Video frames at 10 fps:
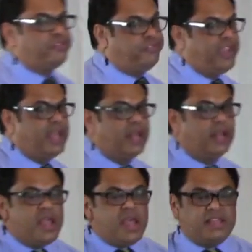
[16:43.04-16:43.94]

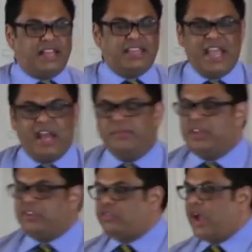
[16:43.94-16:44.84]
feel that the
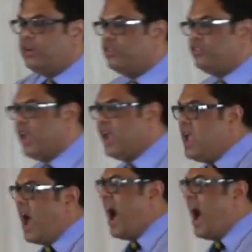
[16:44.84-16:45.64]
enemy is trying to say,